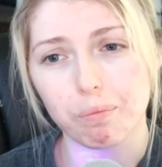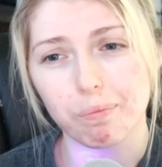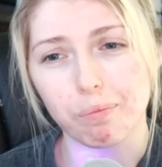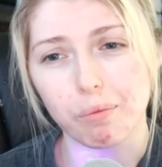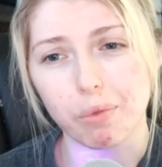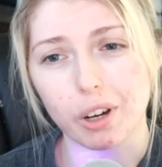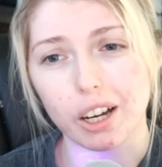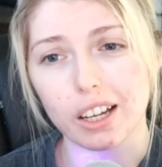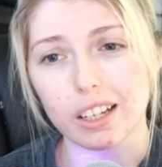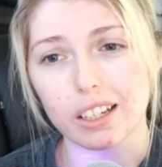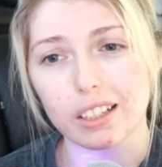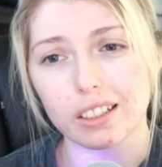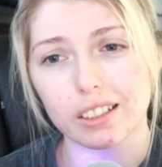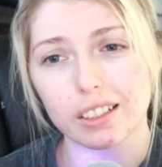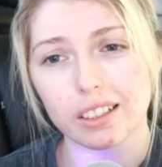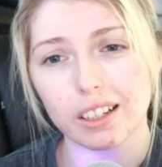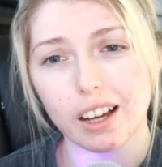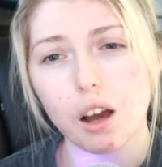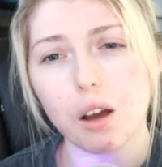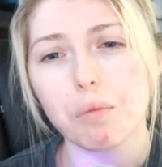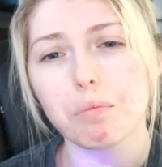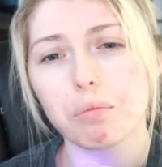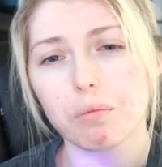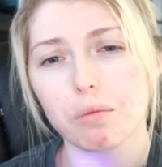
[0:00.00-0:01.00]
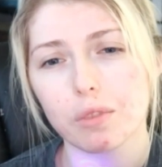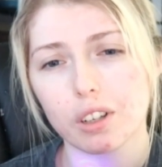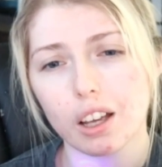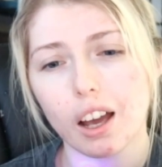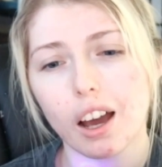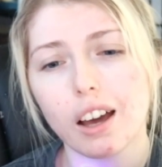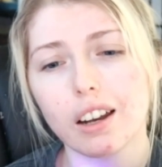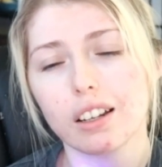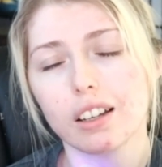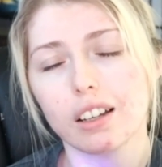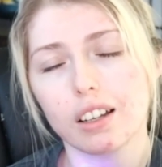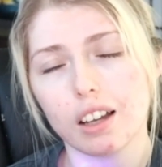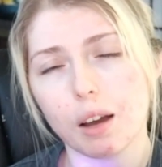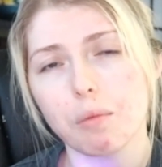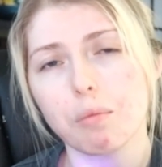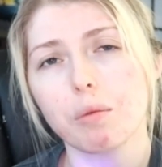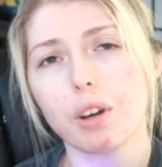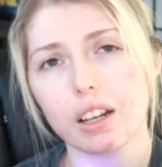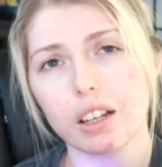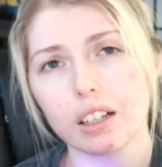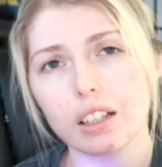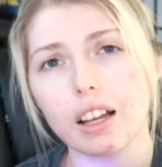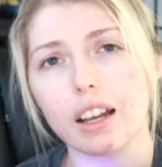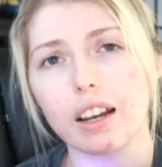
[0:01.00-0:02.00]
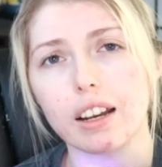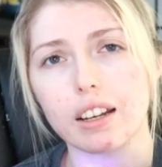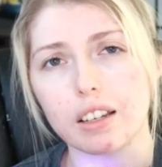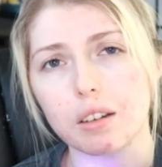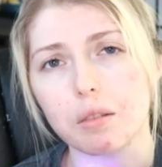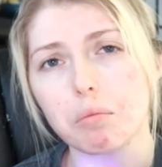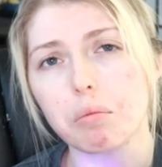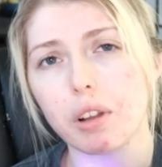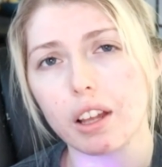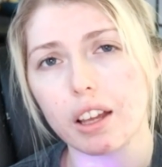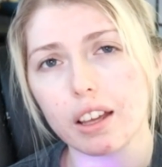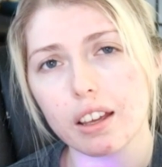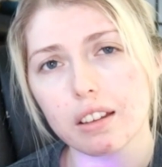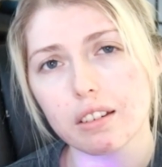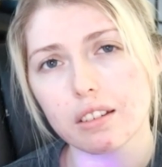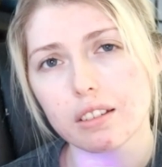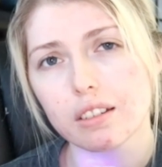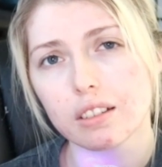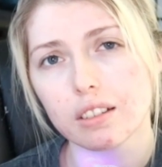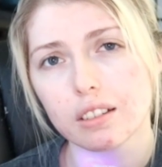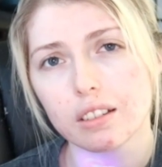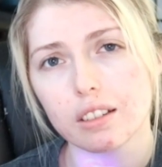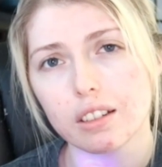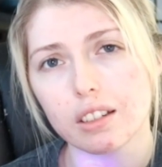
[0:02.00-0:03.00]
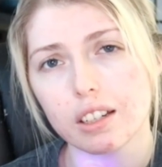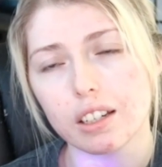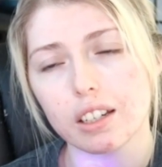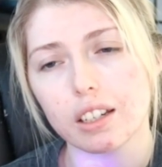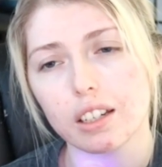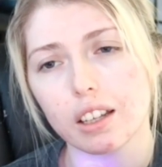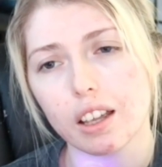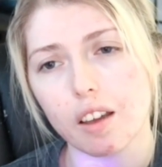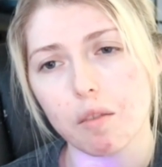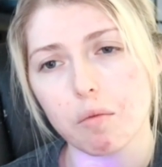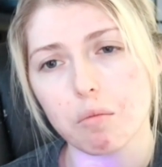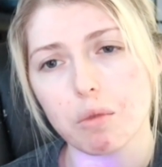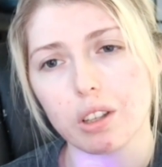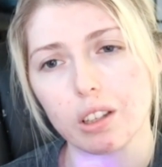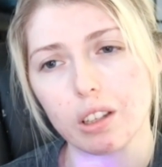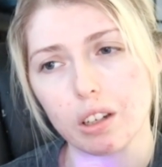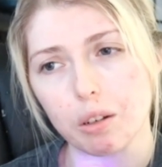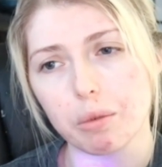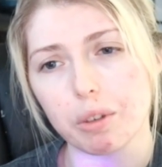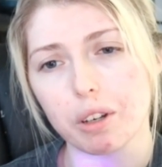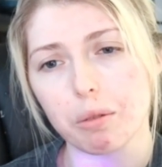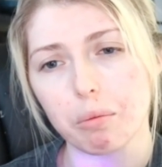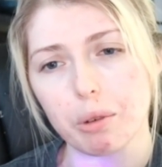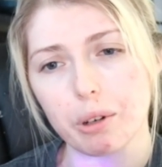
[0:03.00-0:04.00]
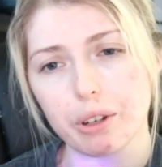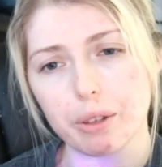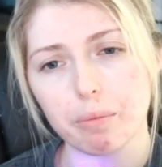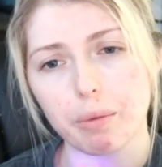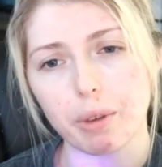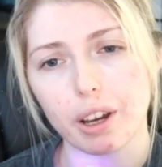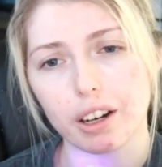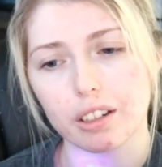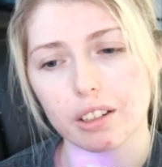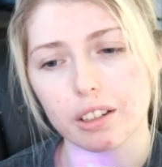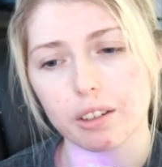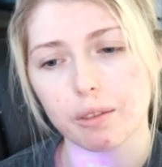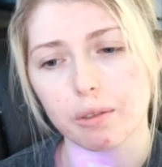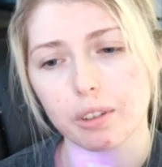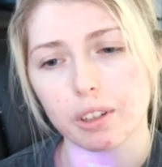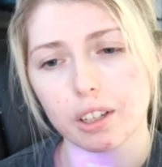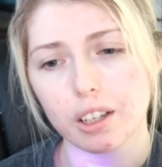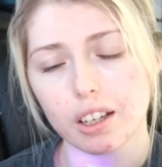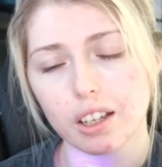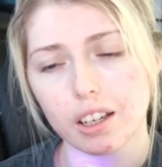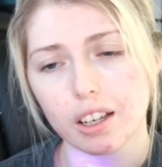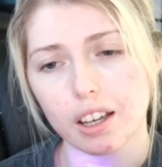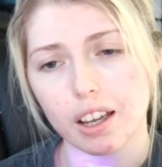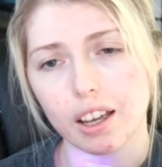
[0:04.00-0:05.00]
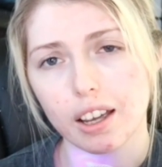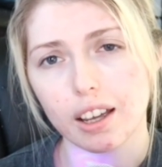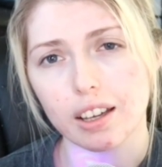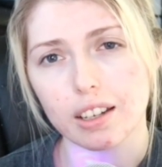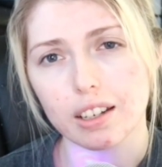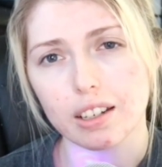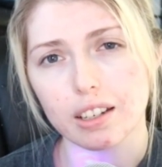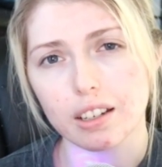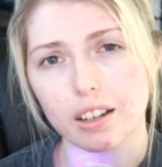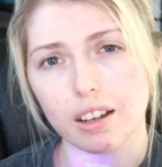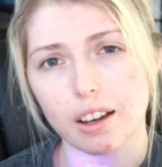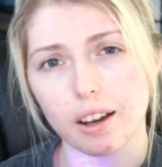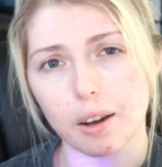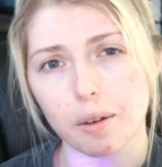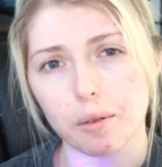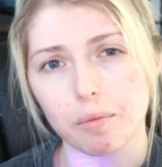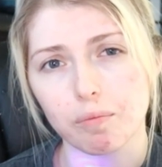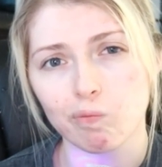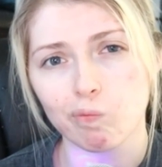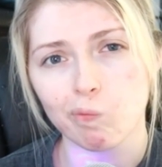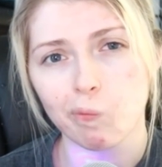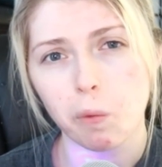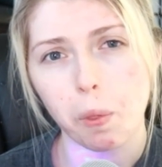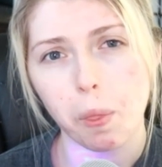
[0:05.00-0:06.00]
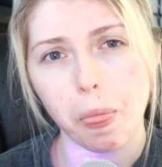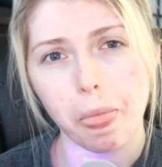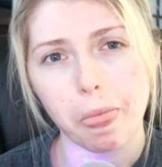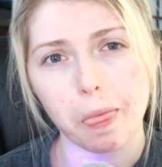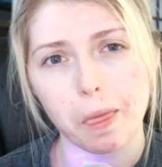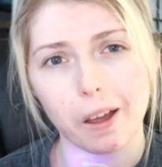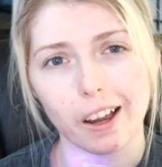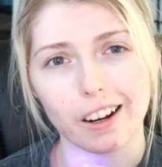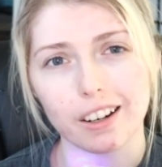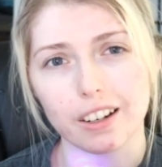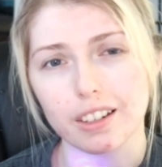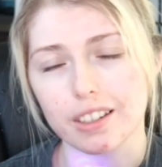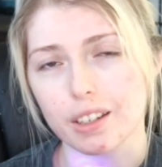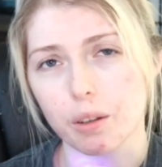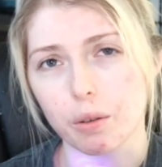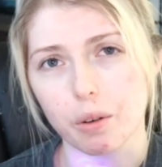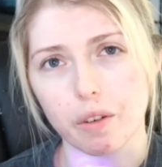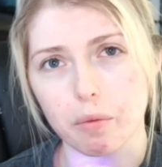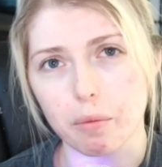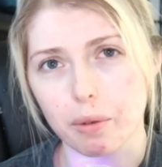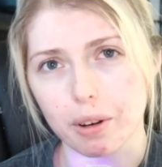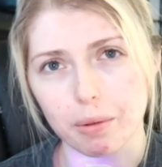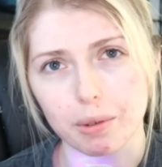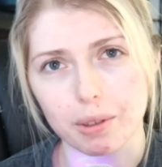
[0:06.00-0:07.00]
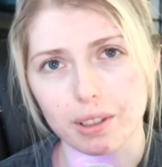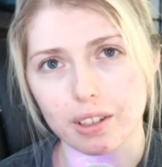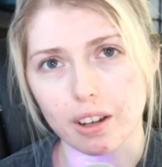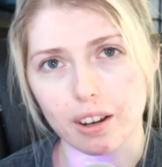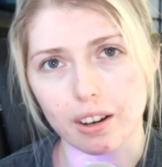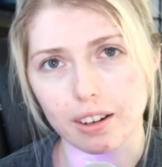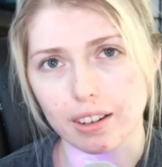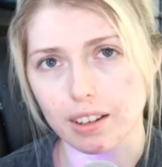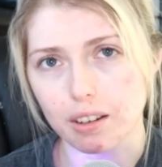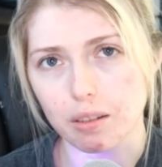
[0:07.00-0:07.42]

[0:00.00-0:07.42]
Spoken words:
But I'm kind of glad I did play it. It gave me a little bit of perspective, and I got to see what everybody was talking